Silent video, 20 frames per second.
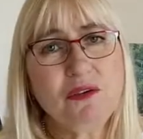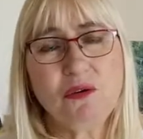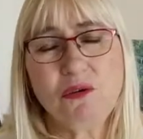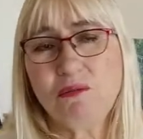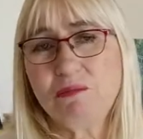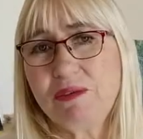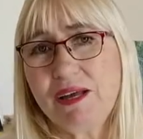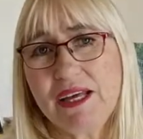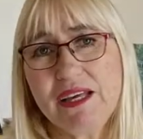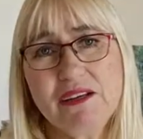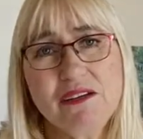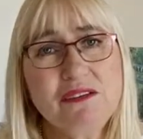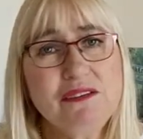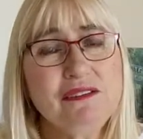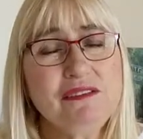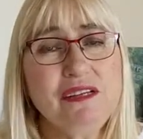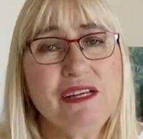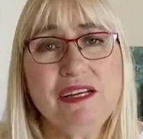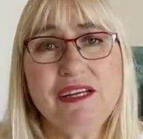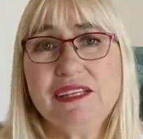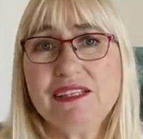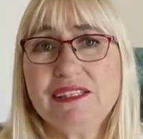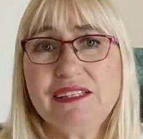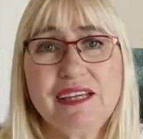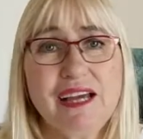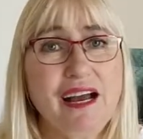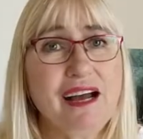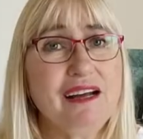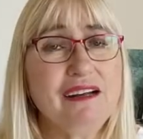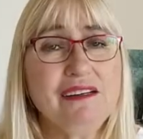or male,
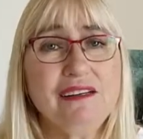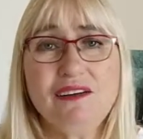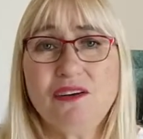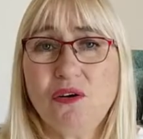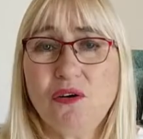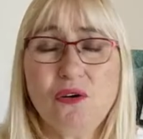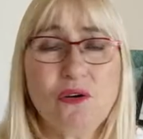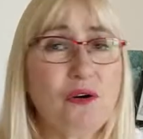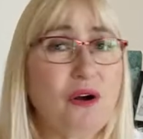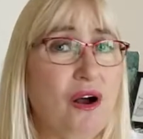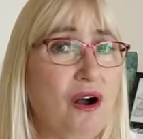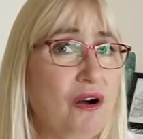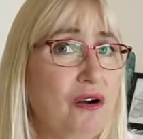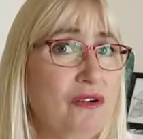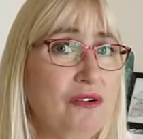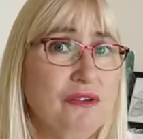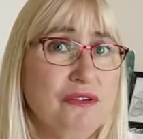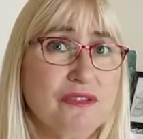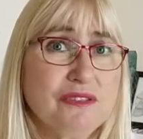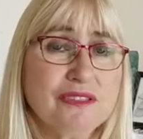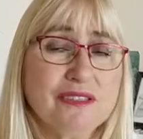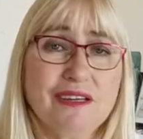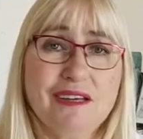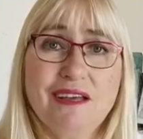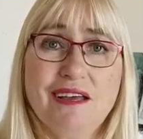young or old,